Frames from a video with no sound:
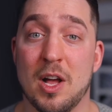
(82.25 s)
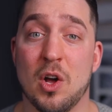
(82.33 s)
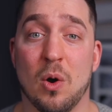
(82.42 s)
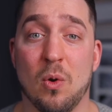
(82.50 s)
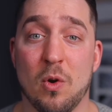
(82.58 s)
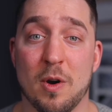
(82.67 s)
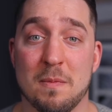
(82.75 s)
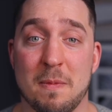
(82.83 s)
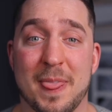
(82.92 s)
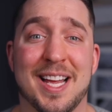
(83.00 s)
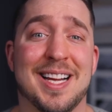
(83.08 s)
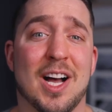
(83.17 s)
or
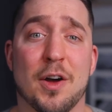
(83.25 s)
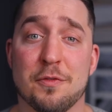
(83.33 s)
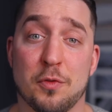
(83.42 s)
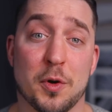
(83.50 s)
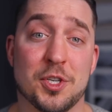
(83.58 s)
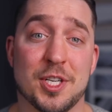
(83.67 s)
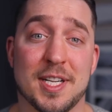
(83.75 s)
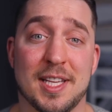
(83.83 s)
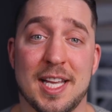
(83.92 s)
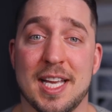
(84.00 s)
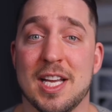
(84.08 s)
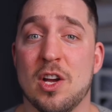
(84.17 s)

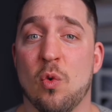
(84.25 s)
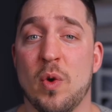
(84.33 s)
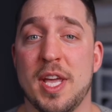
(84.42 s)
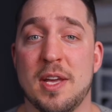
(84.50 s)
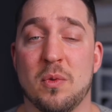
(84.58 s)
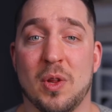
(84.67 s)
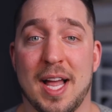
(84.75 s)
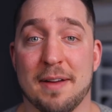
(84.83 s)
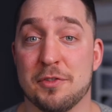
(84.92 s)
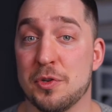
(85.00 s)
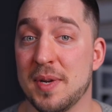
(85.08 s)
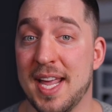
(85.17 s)
unfortunately, we will have
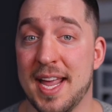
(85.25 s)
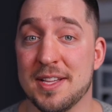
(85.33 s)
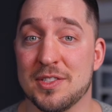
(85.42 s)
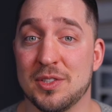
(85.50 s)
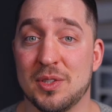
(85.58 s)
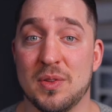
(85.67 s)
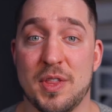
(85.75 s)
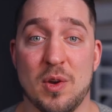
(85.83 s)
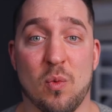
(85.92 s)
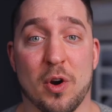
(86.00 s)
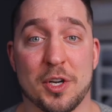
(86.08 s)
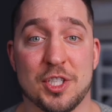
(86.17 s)
to cancel the
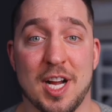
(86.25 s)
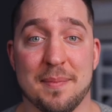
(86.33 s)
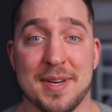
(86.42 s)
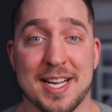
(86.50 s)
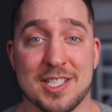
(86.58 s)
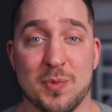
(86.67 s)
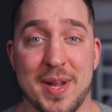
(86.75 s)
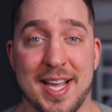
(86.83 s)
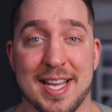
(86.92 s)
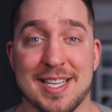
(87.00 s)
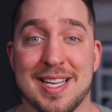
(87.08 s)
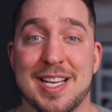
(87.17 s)
workshop next
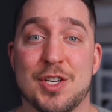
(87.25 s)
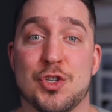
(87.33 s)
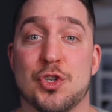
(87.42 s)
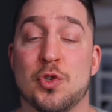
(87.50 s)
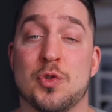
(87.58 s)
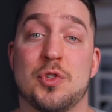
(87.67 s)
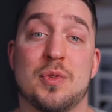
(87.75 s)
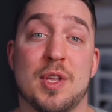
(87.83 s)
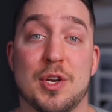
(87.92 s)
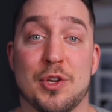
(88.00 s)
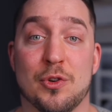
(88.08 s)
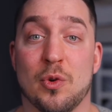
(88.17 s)
weekend due to the
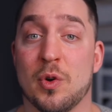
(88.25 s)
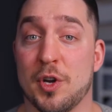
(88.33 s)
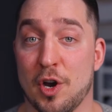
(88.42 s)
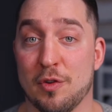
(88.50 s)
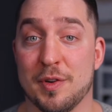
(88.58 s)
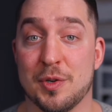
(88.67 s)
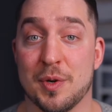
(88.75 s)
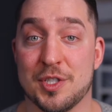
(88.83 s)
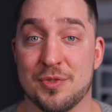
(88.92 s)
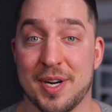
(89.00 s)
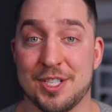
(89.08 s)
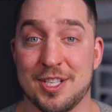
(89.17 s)
new COVID
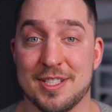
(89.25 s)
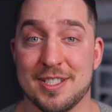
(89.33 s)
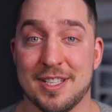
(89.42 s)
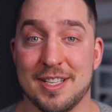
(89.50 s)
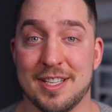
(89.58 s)
restrictions.